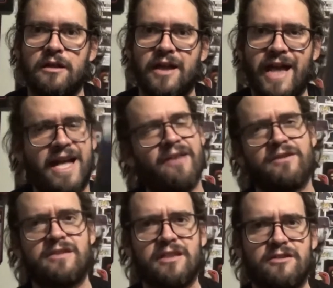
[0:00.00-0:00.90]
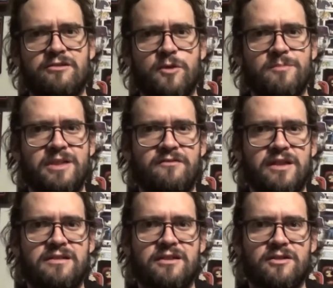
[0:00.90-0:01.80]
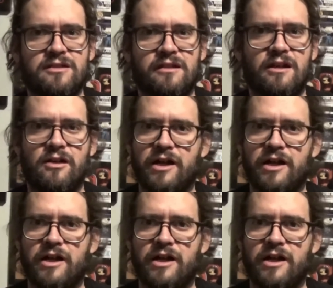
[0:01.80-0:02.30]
And I haven't seen the Scream TV series at all.